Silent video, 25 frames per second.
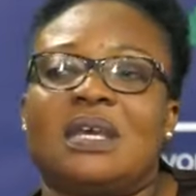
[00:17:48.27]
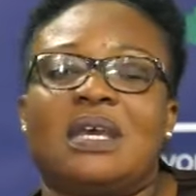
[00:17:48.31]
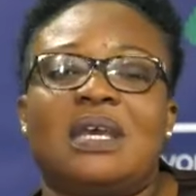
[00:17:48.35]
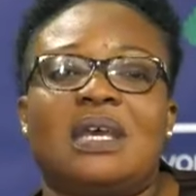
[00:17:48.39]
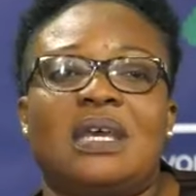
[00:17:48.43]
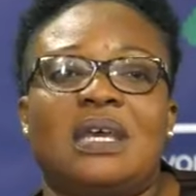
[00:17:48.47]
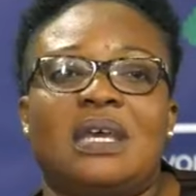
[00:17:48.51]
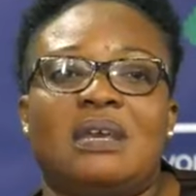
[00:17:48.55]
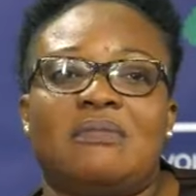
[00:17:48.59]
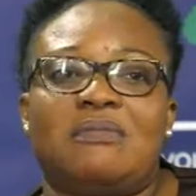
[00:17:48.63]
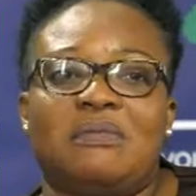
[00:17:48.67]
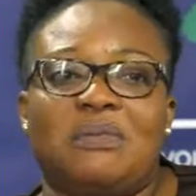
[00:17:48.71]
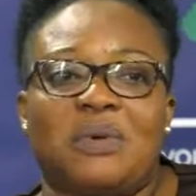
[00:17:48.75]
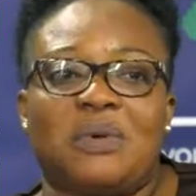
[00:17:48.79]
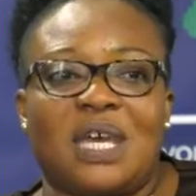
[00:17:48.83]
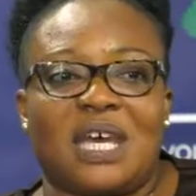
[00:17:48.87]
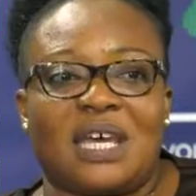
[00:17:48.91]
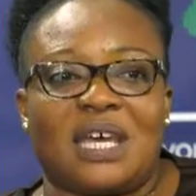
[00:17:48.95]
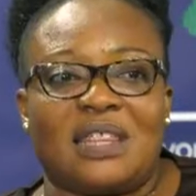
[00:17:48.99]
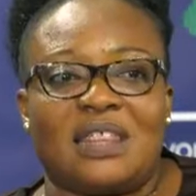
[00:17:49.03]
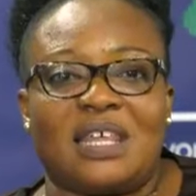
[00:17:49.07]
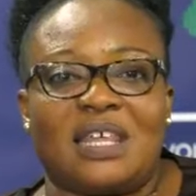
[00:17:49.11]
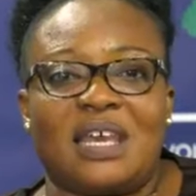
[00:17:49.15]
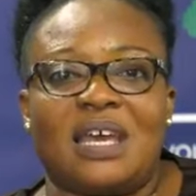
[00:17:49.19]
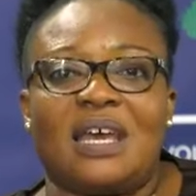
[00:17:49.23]
if we are
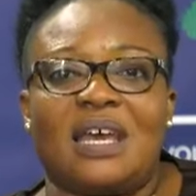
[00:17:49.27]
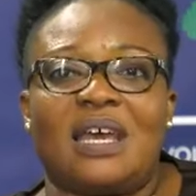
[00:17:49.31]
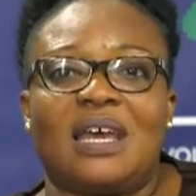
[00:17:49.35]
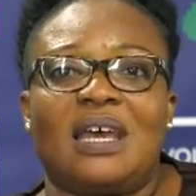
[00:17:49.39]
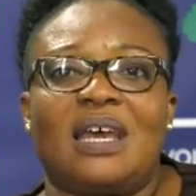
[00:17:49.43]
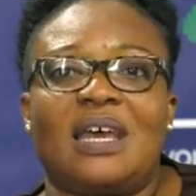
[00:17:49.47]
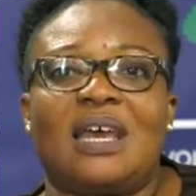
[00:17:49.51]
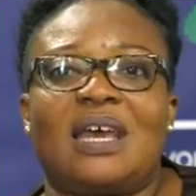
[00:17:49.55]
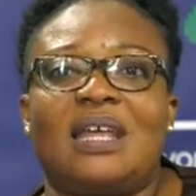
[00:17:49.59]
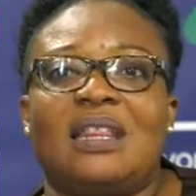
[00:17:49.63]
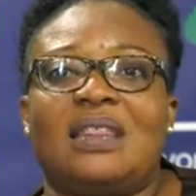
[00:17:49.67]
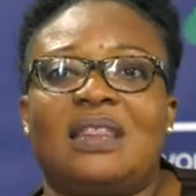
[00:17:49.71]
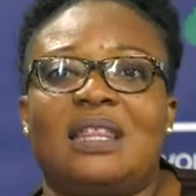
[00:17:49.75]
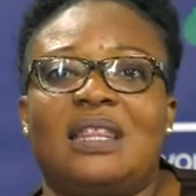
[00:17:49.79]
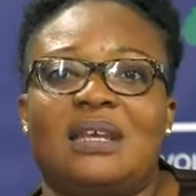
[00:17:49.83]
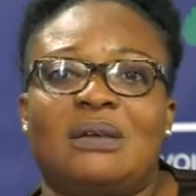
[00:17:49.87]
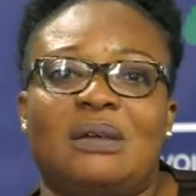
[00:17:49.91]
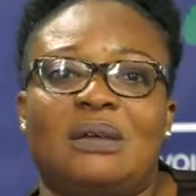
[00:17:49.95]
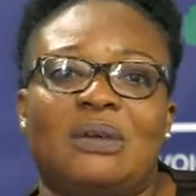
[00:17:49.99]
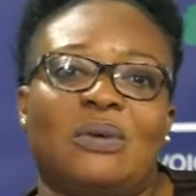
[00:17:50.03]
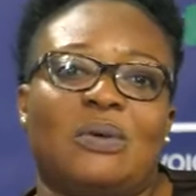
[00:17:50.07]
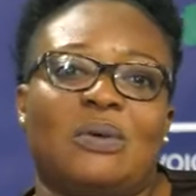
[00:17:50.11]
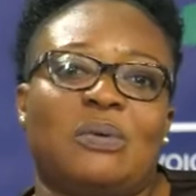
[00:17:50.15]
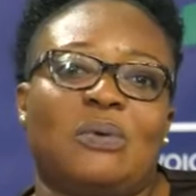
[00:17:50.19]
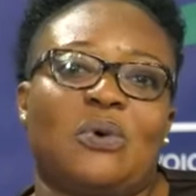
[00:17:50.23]
there and the
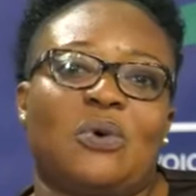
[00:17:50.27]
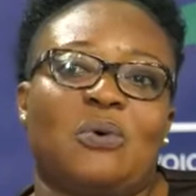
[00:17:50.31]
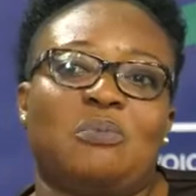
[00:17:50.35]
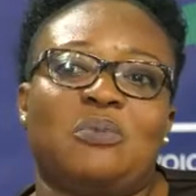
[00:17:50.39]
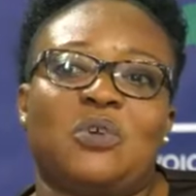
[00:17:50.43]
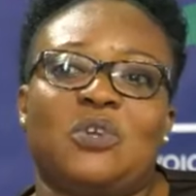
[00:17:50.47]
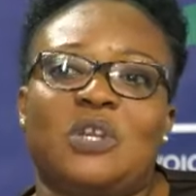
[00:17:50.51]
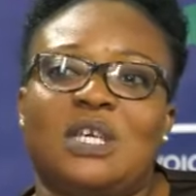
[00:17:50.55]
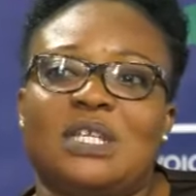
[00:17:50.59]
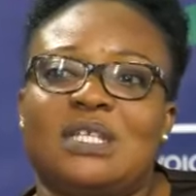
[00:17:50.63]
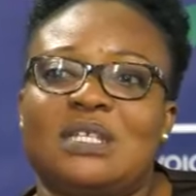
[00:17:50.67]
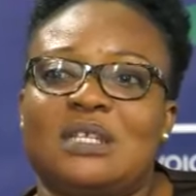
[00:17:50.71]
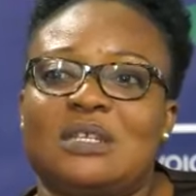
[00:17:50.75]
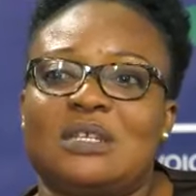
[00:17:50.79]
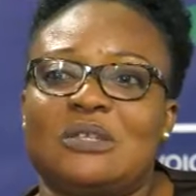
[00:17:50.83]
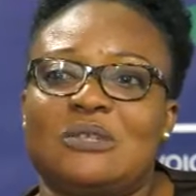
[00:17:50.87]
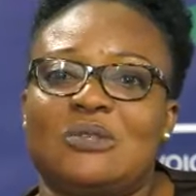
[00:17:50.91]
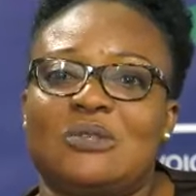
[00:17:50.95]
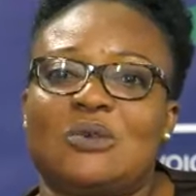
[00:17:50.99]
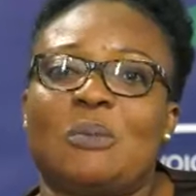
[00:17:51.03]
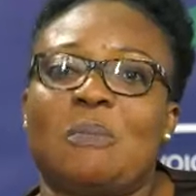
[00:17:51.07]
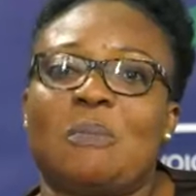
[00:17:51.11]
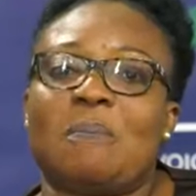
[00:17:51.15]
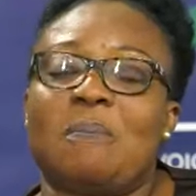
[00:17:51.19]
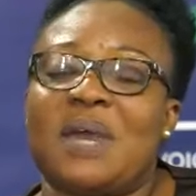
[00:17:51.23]
communities
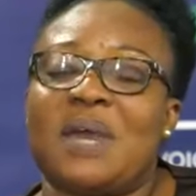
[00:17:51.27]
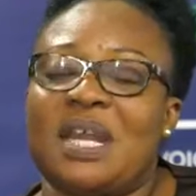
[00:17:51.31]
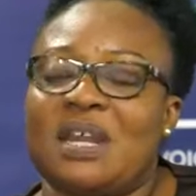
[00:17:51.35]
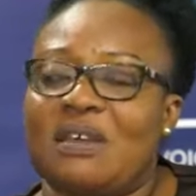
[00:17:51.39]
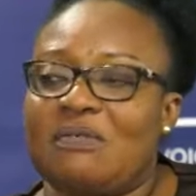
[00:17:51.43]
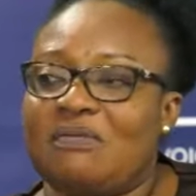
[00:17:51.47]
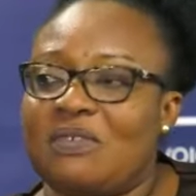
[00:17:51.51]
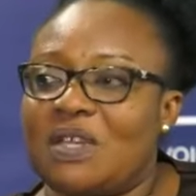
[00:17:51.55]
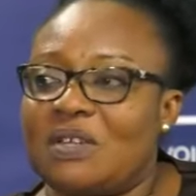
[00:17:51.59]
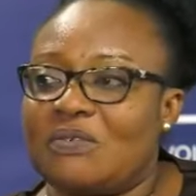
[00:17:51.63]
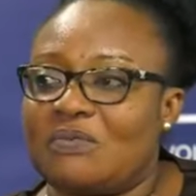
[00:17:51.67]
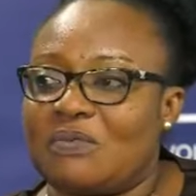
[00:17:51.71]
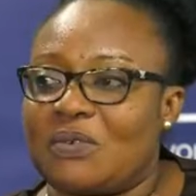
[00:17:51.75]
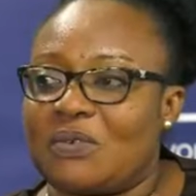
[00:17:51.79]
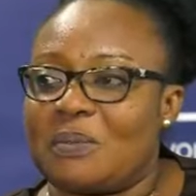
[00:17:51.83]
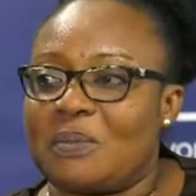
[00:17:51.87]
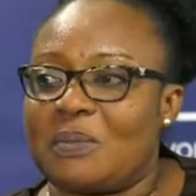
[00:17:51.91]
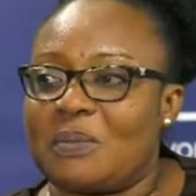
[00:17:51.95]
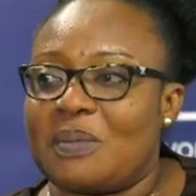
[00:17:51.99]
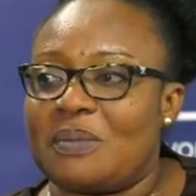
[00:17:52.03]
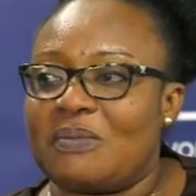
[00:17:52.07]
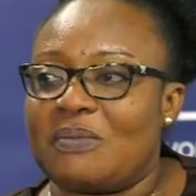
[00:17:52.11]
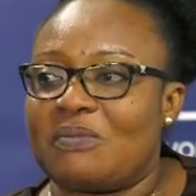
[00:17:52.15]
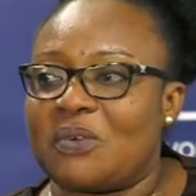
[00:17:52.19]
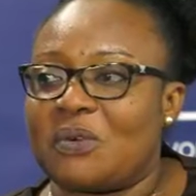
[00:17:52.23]
don't benefit from
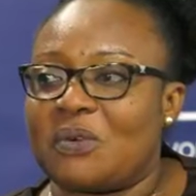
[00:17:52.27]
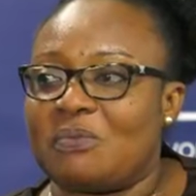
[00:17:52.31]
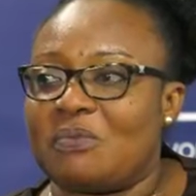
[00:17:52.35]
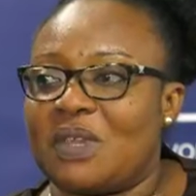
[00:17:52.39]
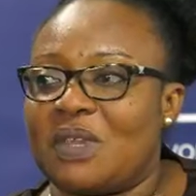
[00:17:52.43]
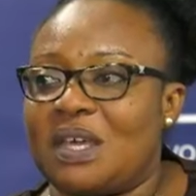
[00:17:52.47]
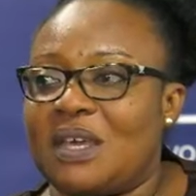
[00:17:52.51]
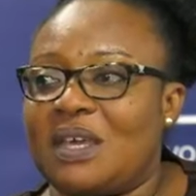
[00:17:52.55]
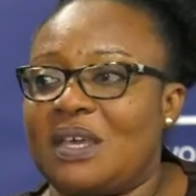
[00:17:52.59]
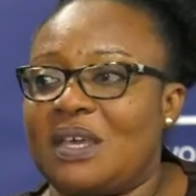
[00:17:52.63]
the